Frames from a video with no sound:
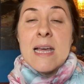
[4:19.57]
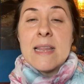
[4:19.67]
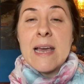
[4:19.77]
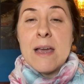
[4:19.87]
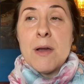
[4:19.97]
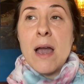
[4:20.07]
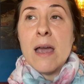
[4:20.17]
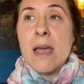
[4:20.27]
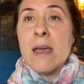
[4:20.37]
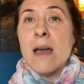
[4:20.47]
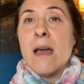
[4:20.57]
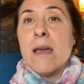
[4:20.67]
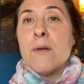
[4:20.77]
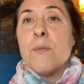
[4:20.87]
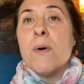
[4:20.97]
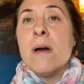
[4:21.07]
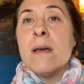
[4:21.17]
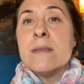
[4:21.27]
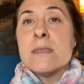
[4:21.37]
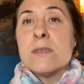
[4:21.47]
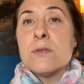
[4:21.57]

Like I want